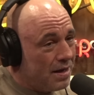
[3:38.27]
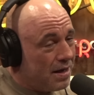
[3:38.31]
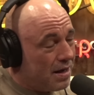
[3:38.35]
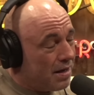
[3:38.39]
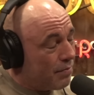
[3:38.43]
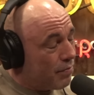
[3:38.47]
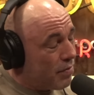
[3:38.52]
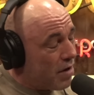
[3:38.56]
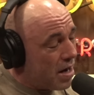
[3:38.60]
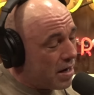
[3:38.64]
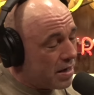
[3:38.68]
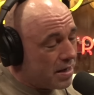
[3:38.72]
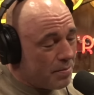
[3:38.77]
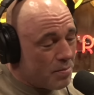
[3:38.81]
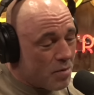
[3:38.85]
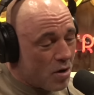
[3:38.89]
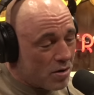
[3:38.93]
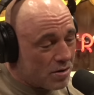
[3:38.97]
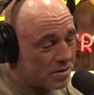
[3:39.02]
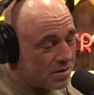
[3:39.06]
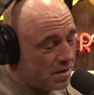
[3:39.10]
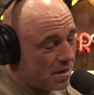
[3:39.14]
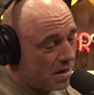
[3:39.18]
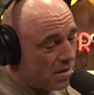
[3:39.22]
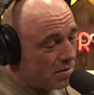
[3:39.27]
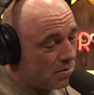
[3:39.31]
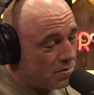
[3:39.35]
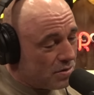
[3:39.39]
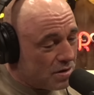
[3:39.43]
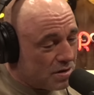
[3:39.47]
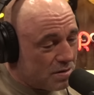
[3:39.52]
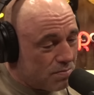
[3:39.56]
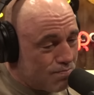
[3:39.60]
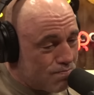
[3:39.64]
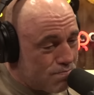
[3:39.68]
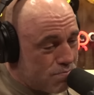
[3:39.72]
And Rocky Marciano
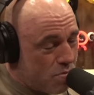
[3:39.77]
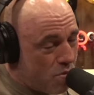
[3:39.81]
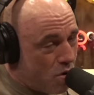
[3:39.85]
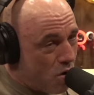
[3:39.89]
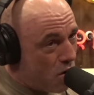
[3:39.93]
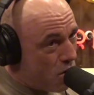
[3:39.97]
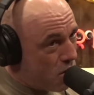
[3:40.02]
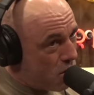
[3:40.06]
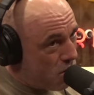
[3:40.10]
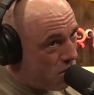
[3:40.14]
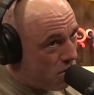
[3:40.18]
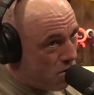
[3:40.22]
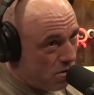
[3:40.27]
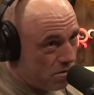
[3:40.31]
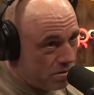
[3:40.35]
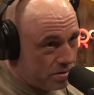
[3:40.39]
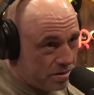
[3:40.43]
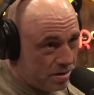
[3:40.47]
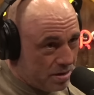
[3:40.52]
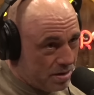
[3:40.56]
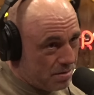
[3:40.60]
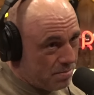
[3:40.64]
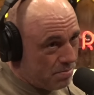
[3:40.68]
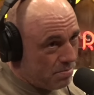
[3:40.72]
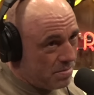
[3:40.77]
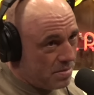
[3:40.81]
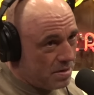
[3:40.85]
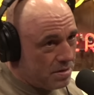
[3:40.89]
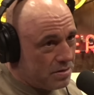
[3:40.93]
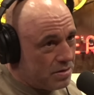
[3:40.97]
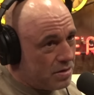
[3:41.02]
just mauls him.